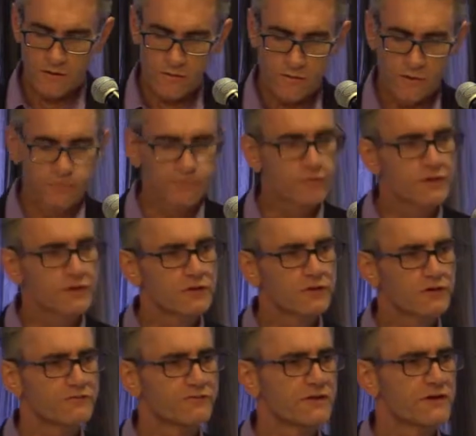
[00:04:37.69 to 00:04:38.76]
We also want to
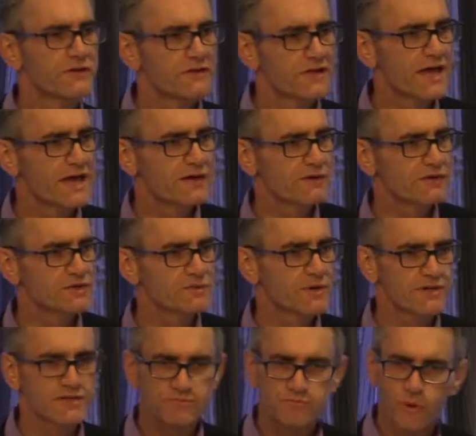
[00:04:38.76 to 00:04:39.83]
look for the areas
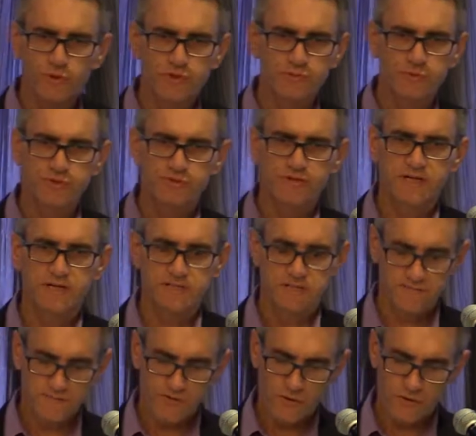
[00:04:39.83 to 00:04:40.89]
where there's multiple trades
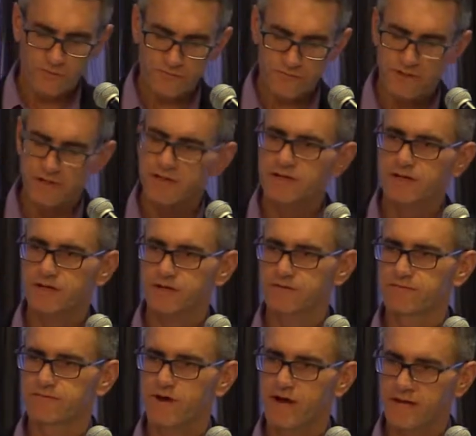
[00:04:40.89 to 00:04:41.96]
involved in a
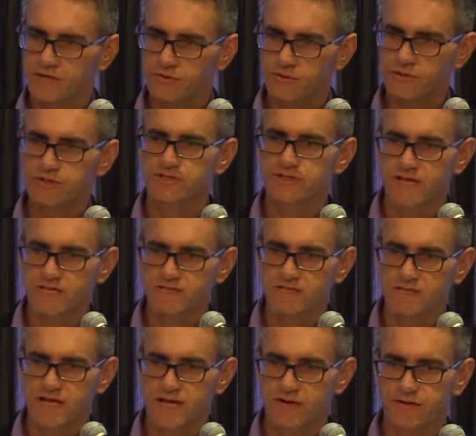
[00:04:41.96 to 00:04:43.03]
confined or
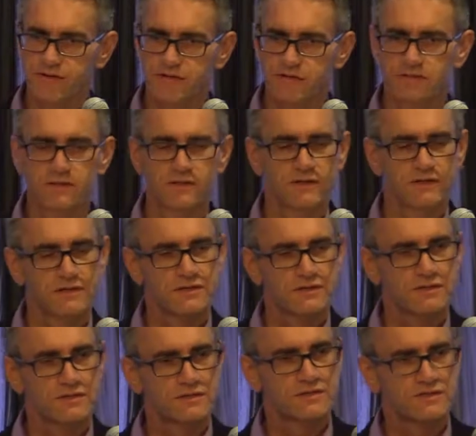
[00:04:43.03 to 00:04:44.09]
congested area.
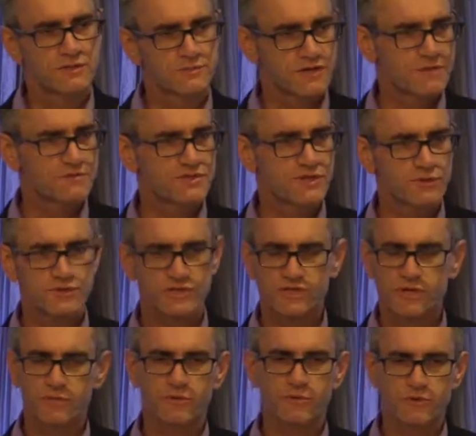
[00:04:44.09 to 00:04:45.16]
Sometimes those are
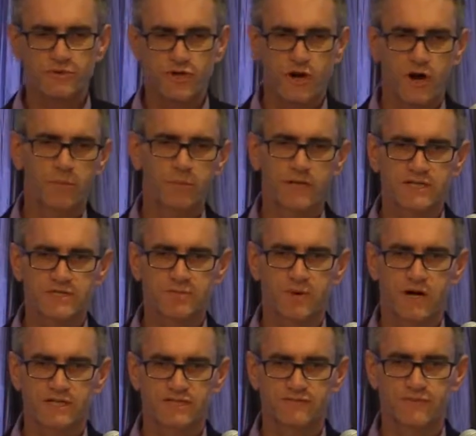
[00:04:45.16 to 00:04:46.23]
some of the most complex
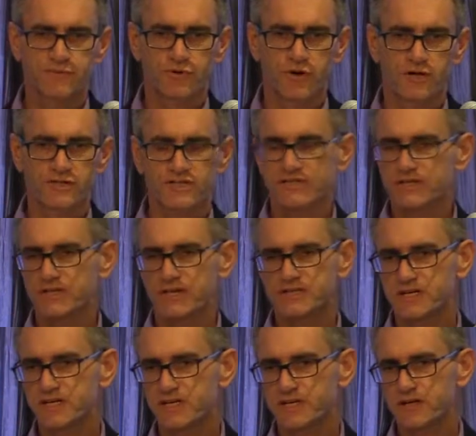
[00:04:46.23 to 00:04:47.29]
parts of a project, and they
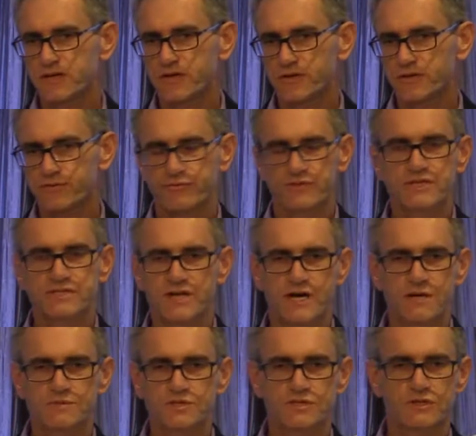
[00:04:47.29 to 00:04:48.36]
take 3
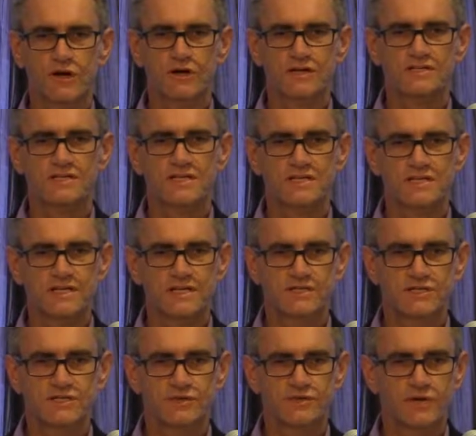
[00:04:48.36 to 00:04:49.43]
times as long as they need
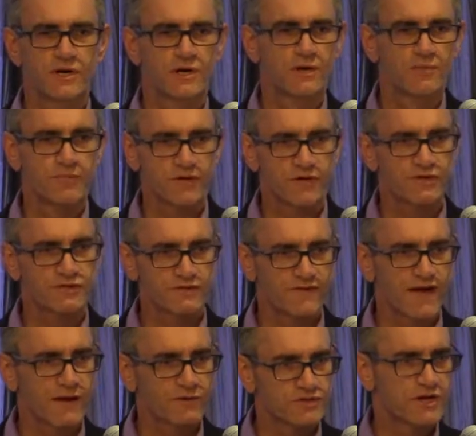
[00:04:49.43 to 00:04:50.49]
to because of
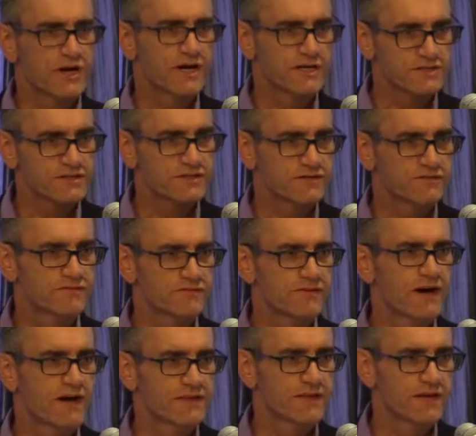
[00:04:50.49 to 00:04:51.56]
how tight and
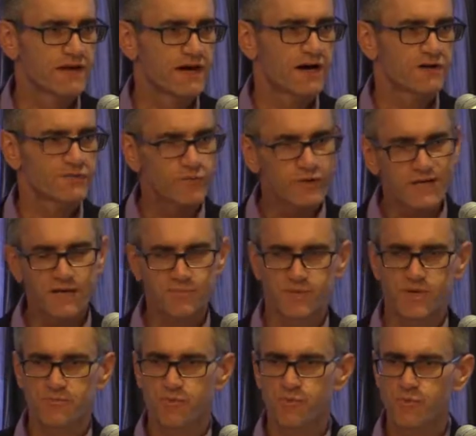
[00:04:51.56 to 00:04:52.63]
confined they are. If we can get
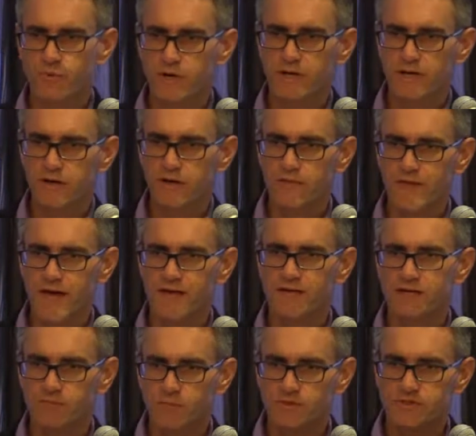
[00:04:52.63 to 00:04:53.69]
people working on that
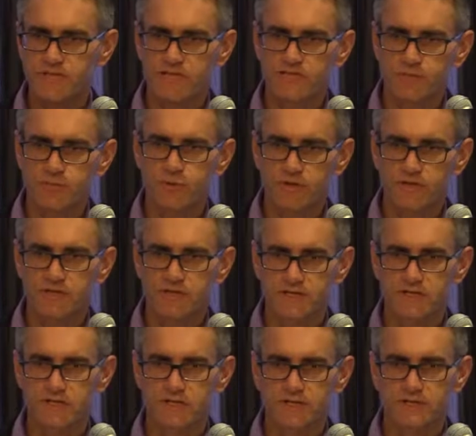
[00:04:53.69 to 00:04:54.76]
in more sensible
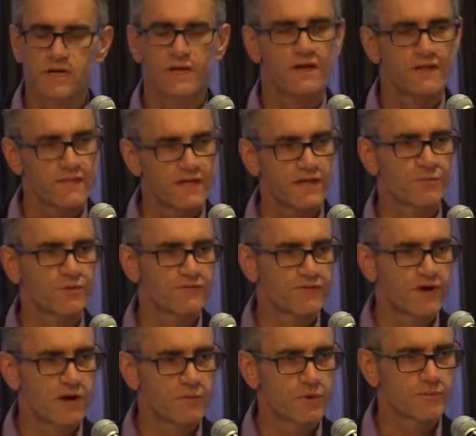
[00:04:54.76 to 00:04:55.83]
conditions, they could be
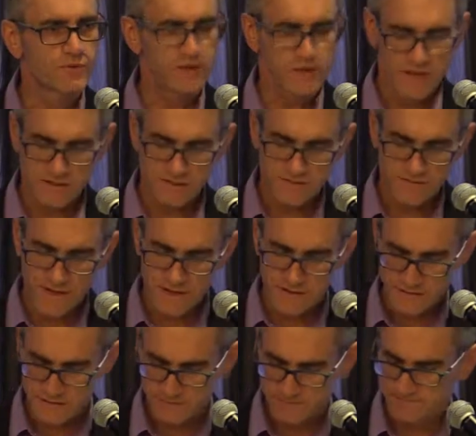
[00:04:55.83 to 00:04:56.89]
far more productive at
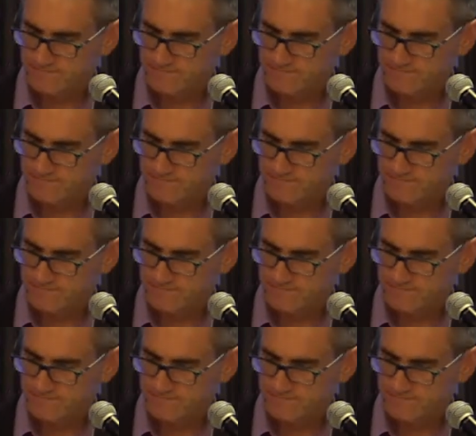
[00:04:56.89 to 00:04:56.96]
it.